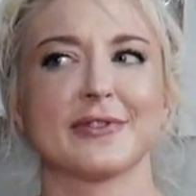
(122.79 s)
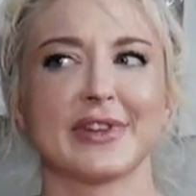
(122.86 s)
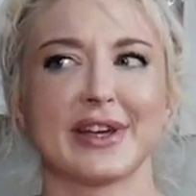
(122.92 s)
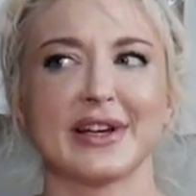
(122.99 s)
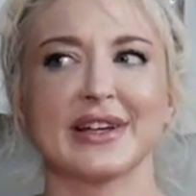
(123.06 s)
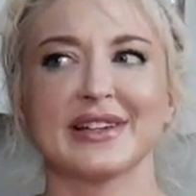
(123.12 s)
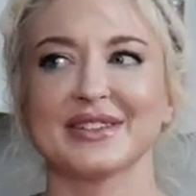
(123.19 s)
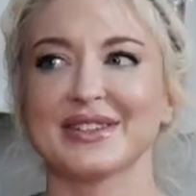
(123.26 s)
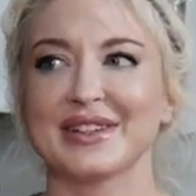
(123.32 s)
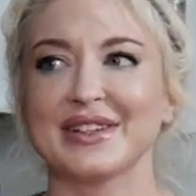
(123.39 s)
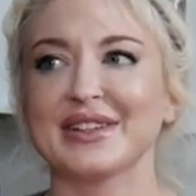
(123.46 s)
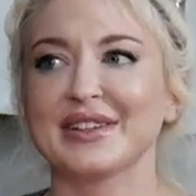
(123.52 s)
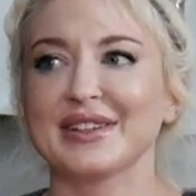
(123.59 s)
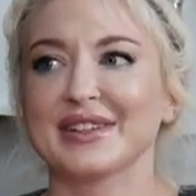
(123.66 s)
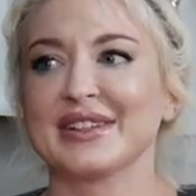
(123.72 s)
for that.
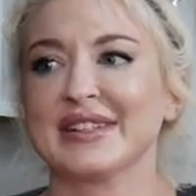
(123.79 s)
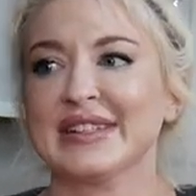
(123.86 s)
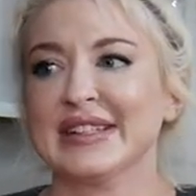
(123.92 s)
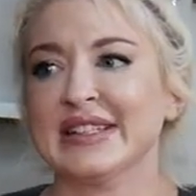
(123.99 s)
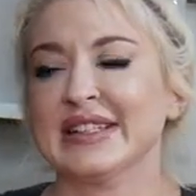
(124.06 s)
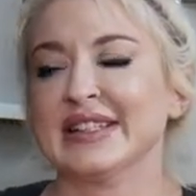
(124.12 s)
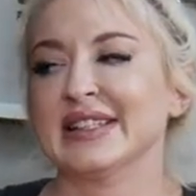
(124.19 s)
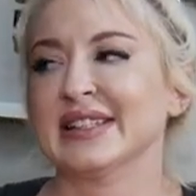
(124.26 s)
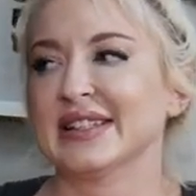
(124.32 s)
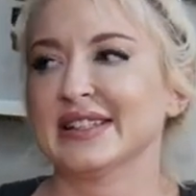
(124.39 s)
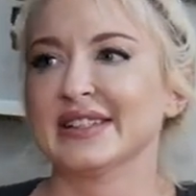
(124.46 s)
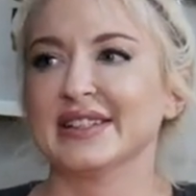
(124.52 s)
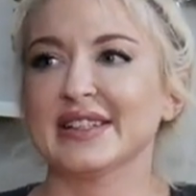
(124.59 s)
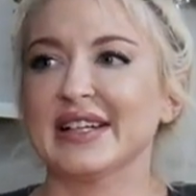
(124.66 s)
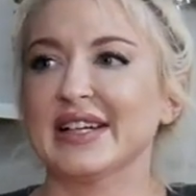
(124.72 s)
Like, mm-hmm.
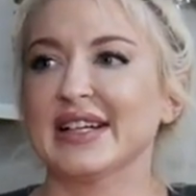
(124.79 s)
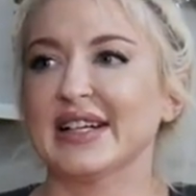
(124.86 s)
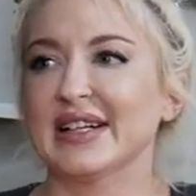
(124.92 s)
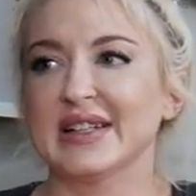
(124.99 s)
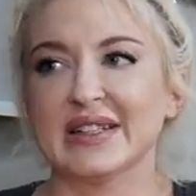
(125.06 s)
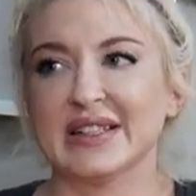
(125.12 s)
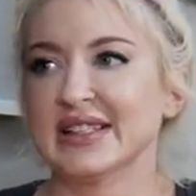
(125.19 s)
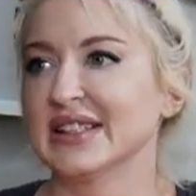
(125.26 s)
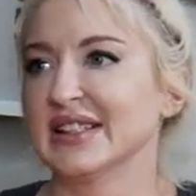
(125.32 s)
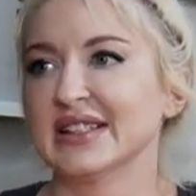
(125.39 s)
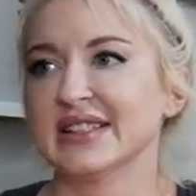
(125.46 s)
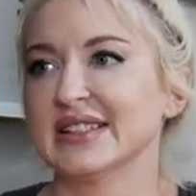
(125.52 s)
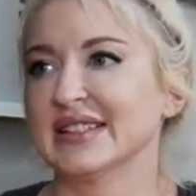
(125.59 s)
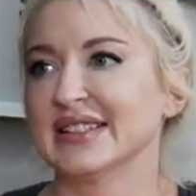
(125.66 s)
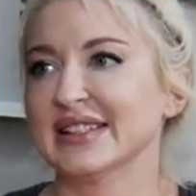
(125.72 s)
nah.
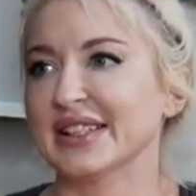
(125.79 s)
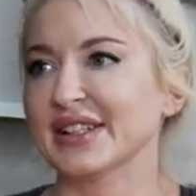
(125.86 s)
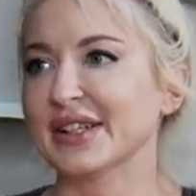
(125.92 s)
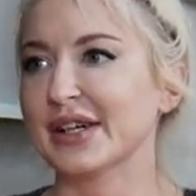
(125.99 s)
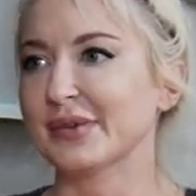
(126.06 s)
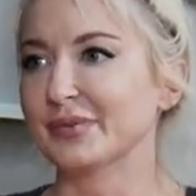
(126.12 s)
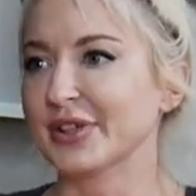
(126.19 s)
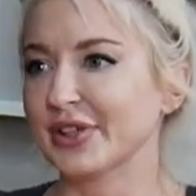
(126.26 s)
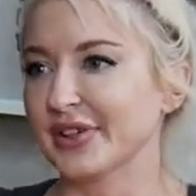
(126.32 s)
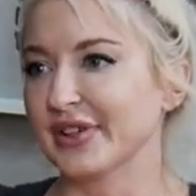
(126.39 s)
Like what, I'm good